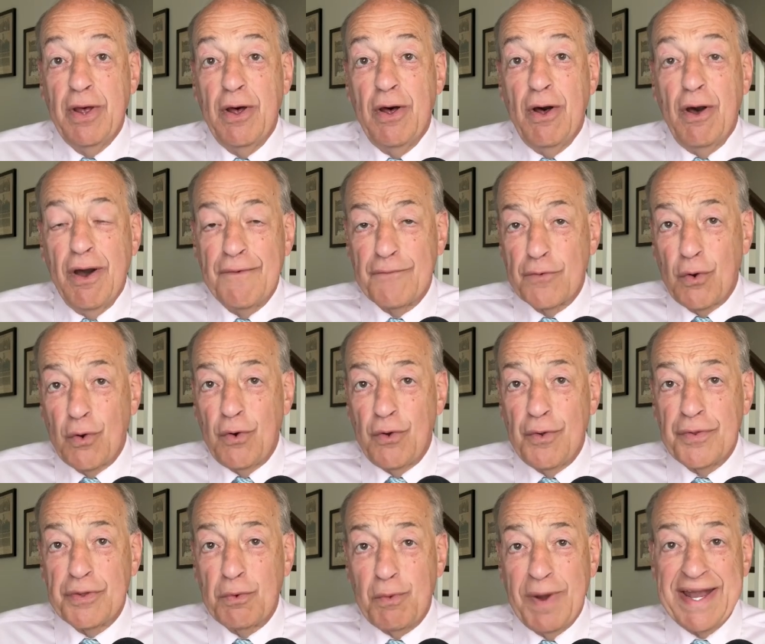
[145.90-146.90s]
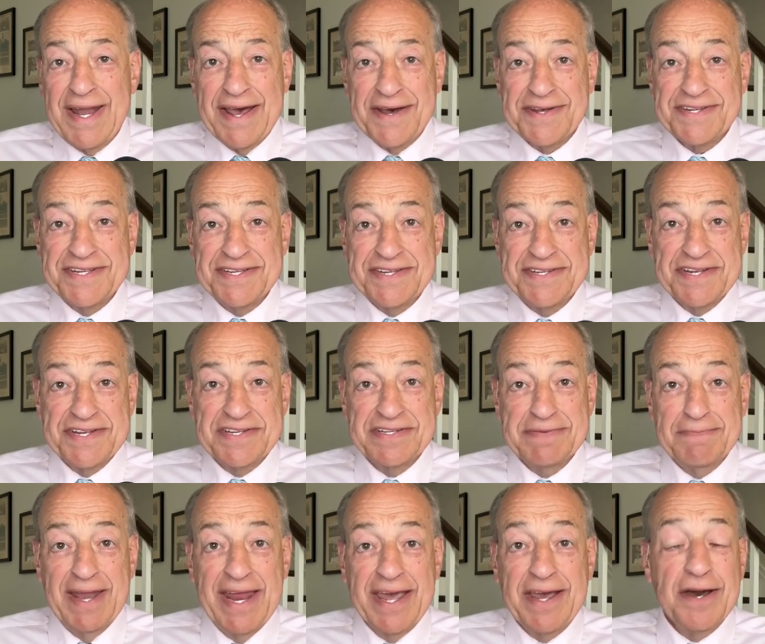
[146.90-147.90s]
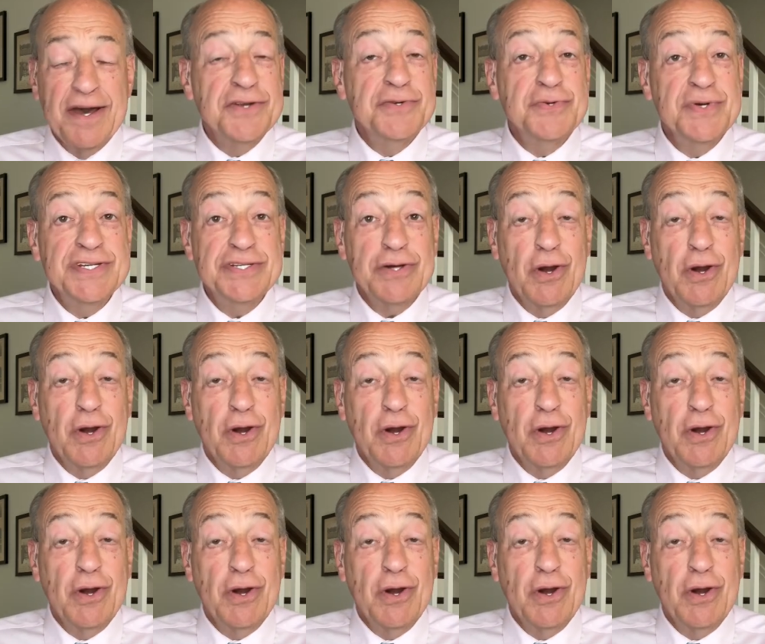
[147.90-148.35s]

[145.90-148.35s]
Overall, the White House insists many countries